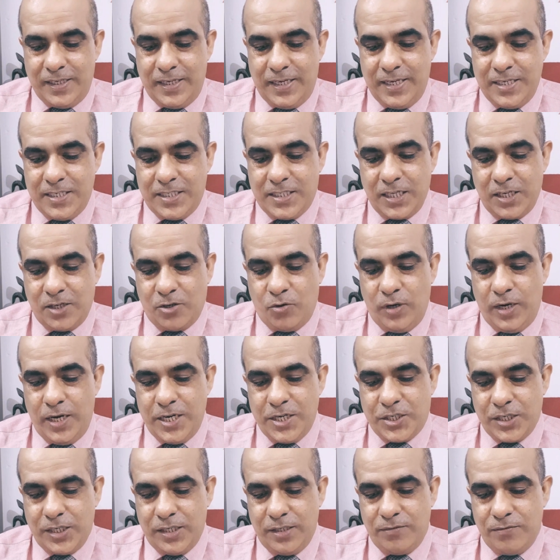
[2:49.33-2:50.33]
in
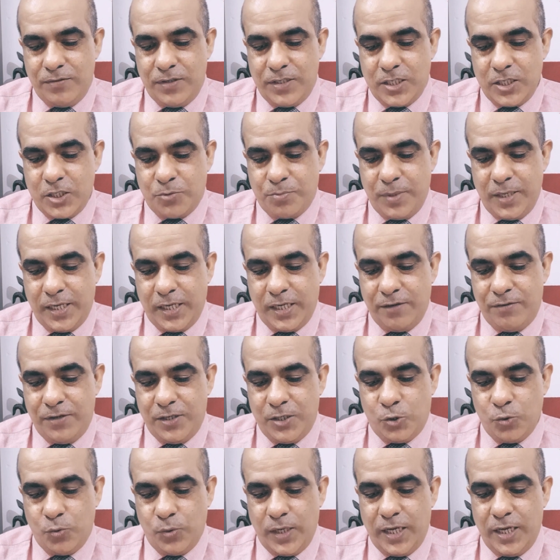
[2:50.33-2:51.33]
circulation, which is being
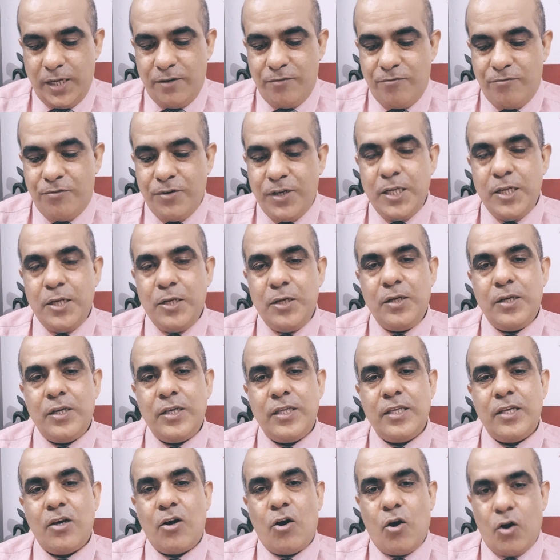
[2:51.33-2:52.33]
given to every
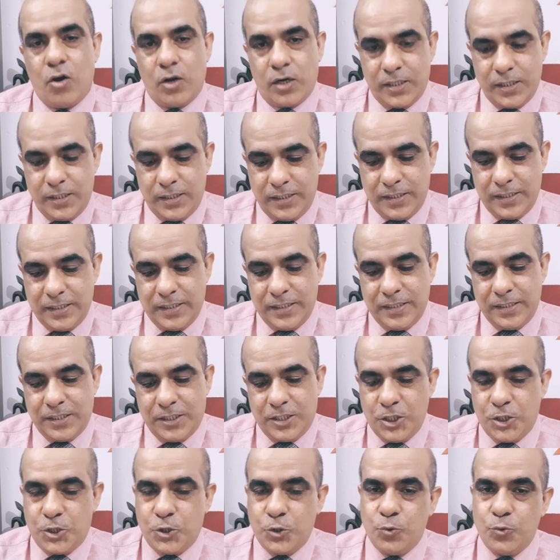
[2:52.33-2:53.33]
organ,
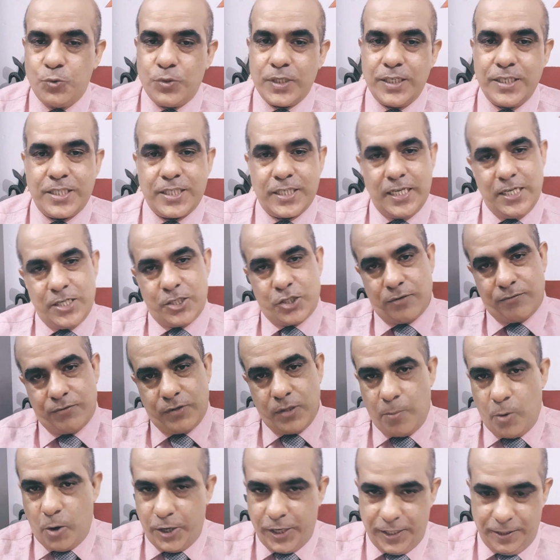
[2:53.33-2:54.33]
tissues and cells of
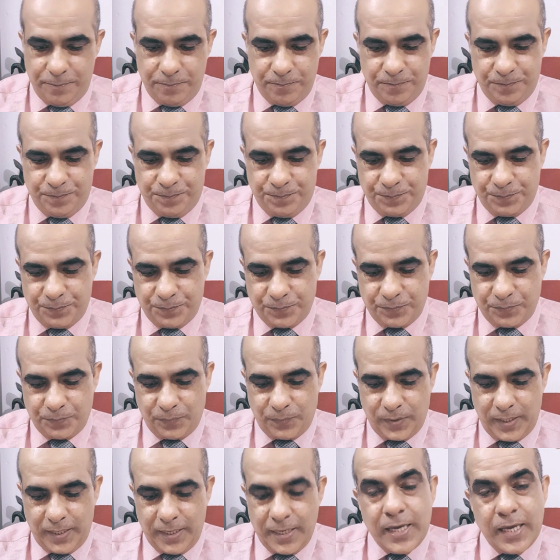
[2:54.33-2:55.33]
the body.
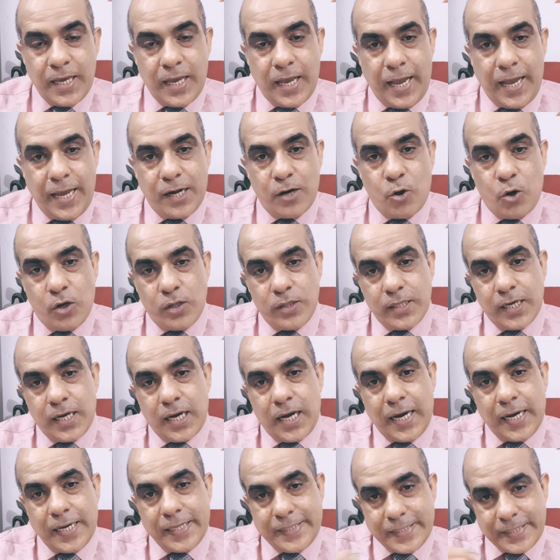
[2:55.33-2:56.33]
And on the
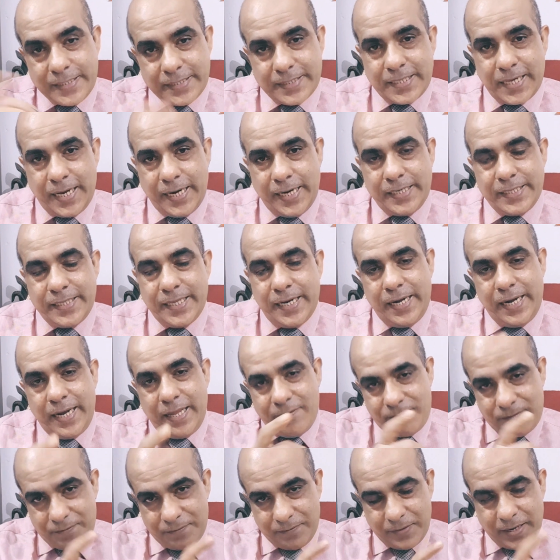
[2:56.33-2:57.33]
other side,
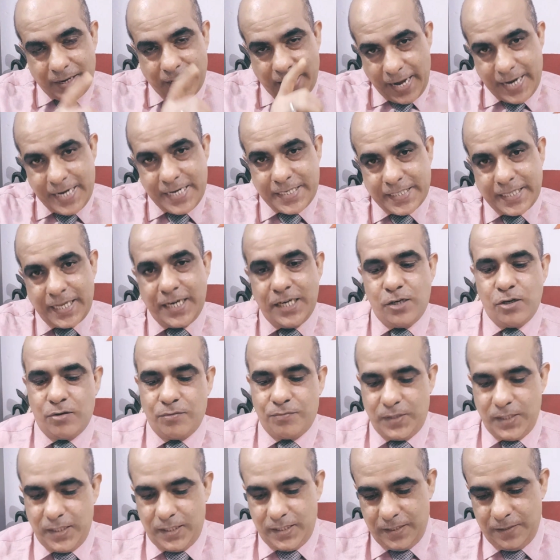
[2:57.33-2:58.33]
the right side
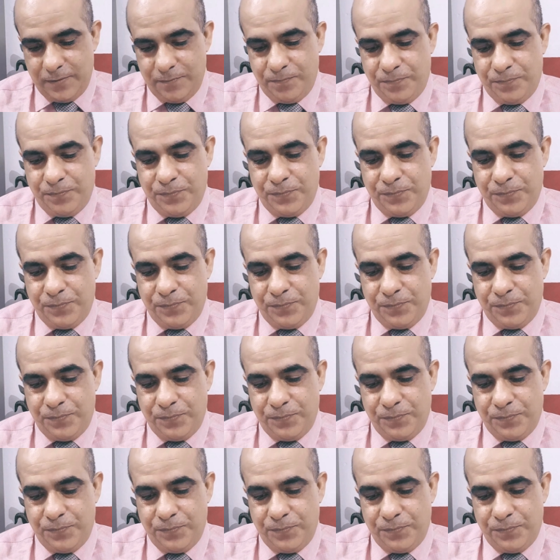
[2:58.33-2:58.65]
of the